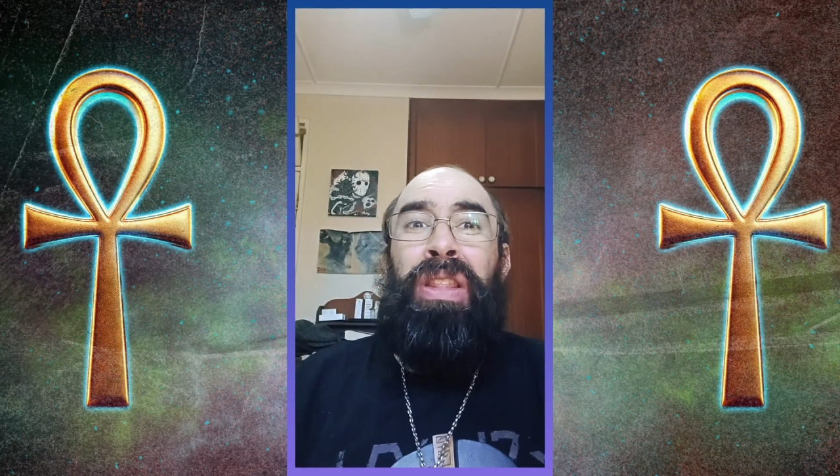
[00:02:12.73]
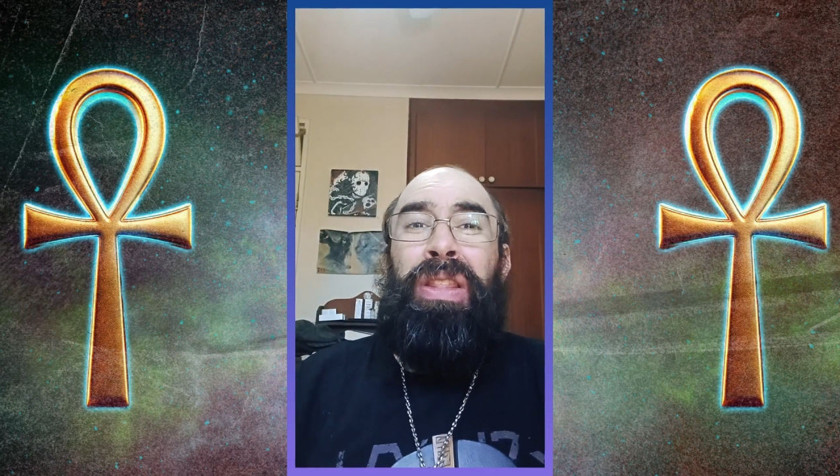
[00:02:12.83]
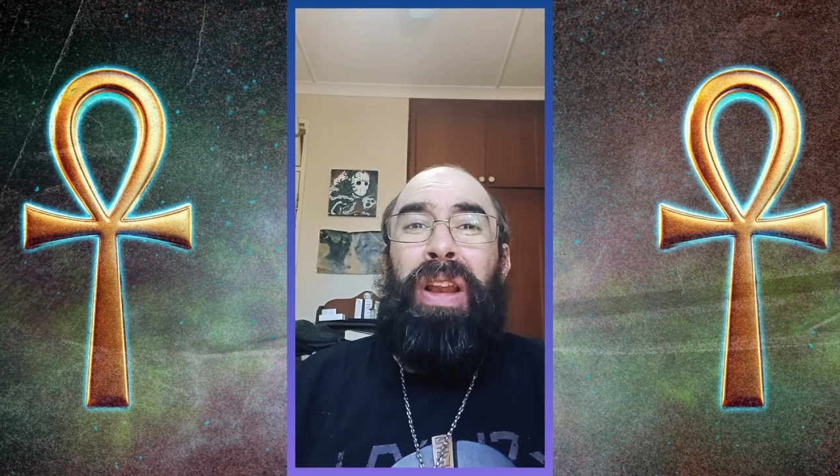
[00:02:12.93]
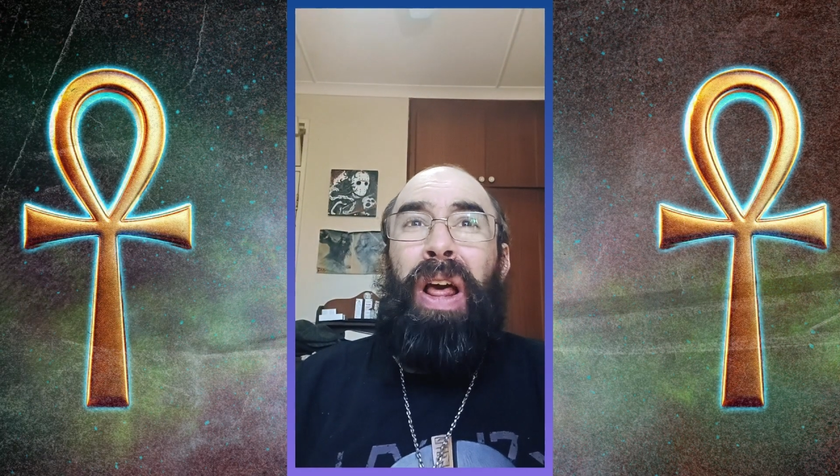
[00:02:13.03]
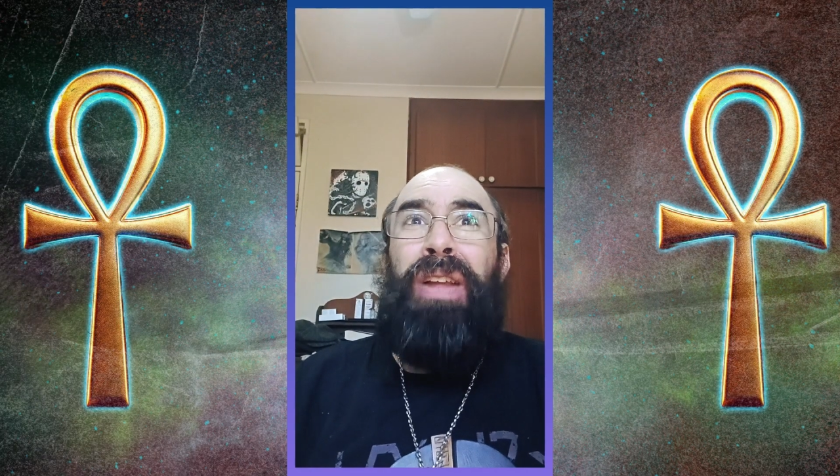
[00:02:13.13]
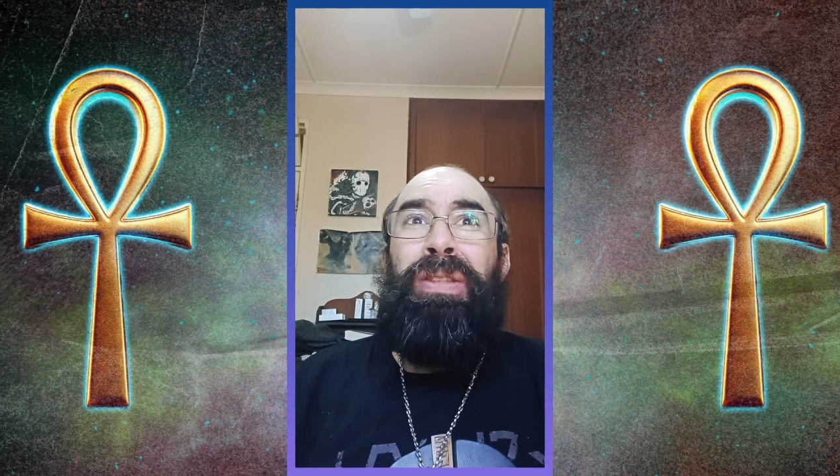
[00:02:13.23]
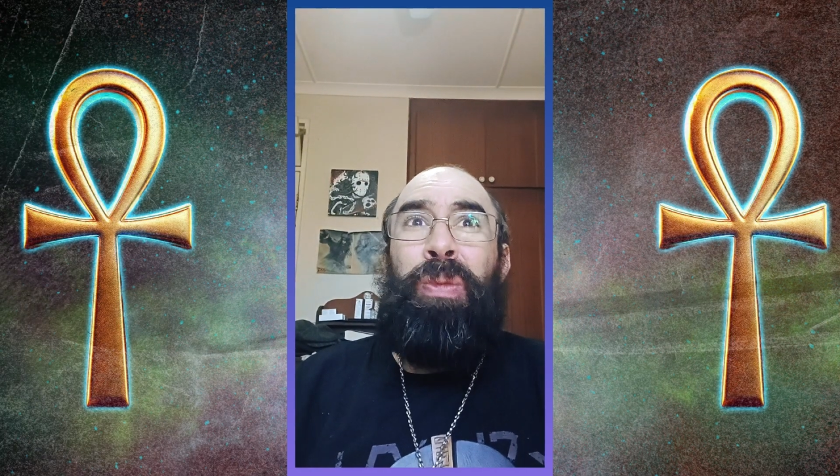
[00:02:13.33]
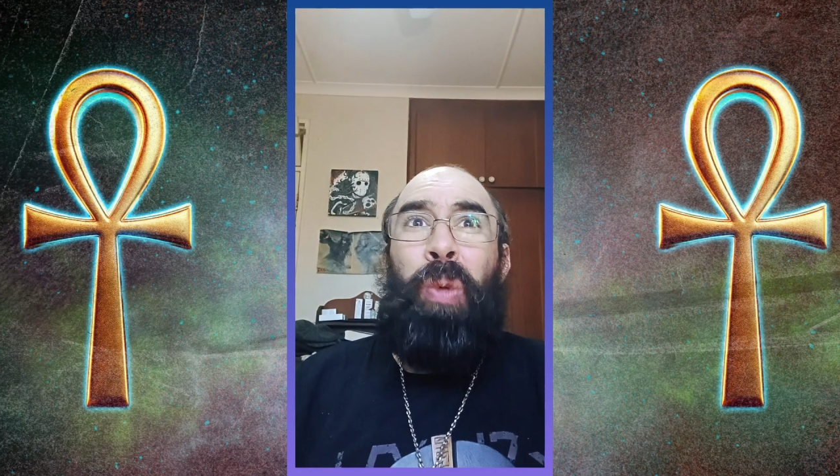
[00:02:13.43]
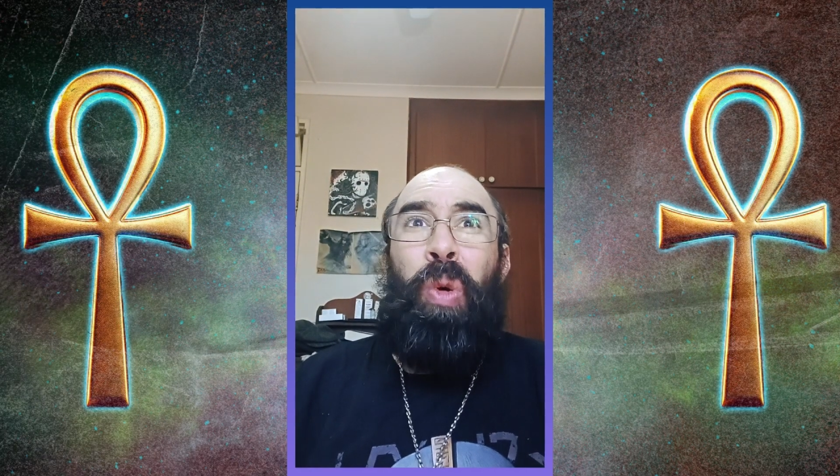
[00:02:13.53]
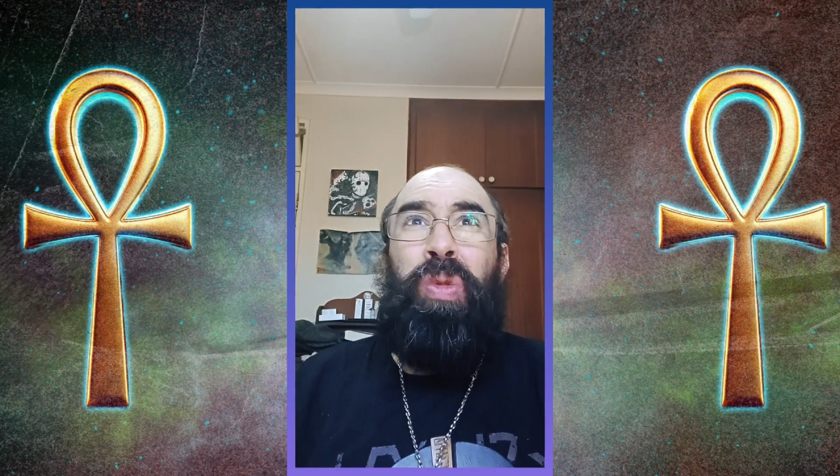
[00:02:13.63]
that I
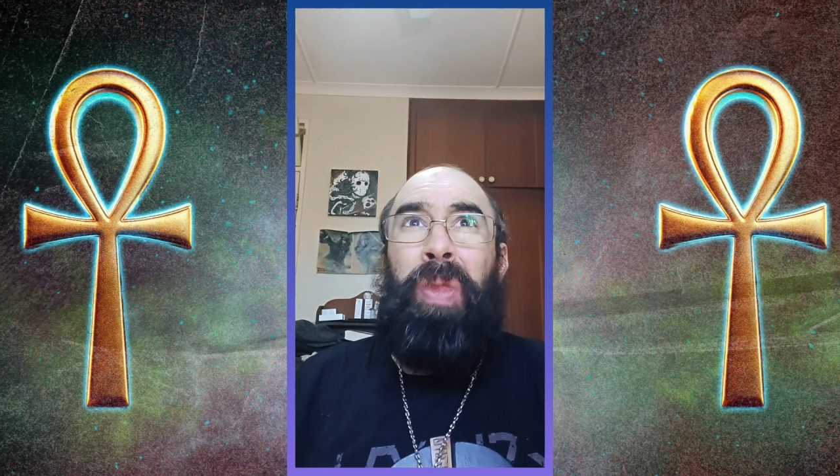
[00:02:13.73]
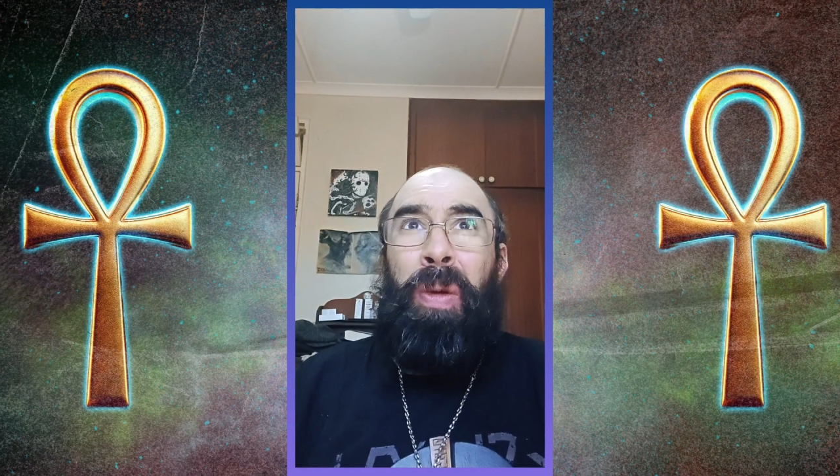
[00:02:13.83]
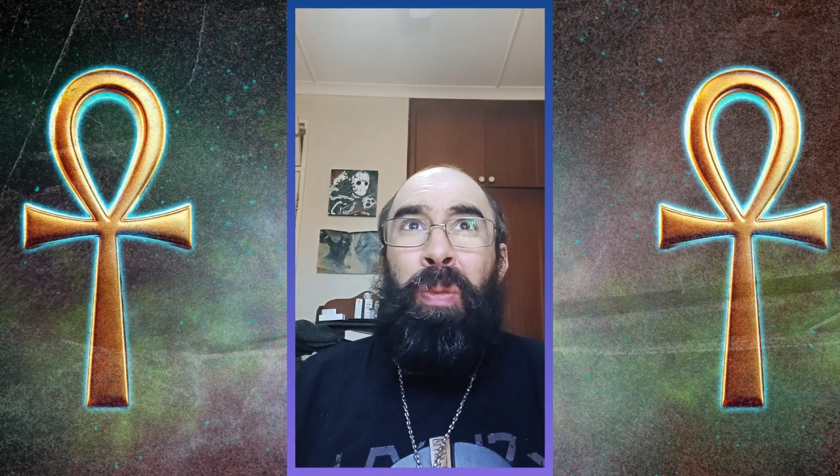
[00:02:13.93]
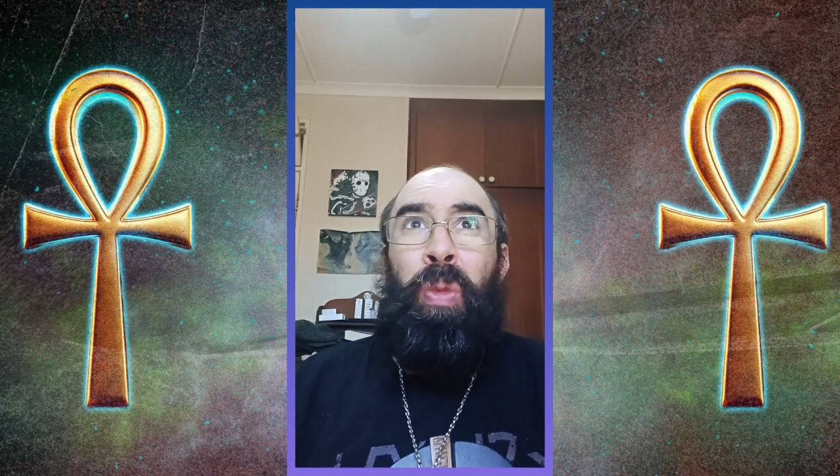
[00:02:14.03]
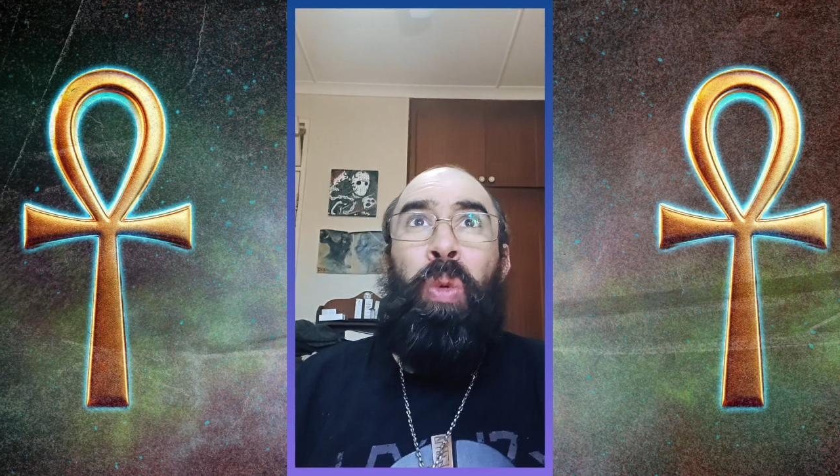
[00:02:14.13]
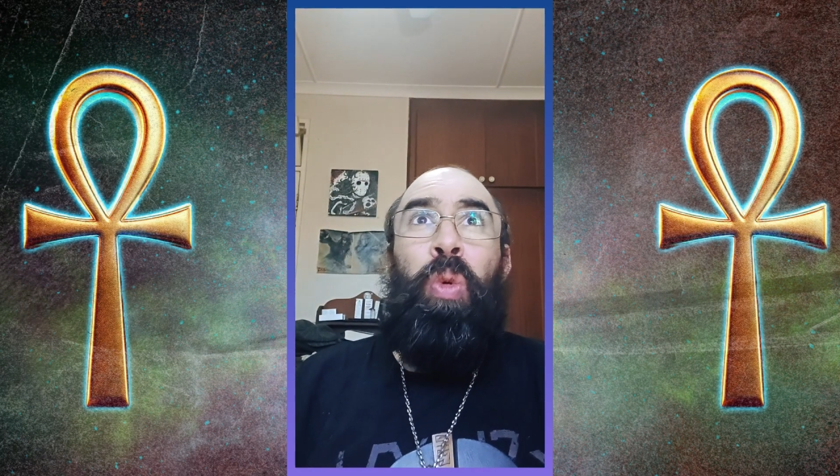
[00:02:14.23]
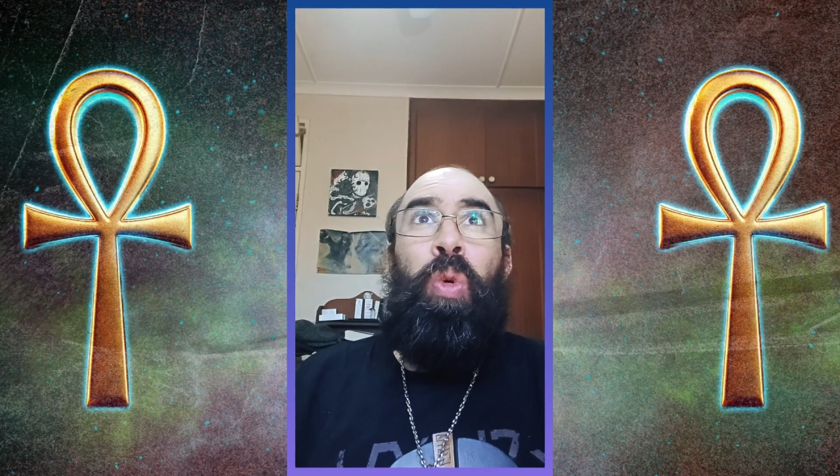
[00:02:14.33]
support them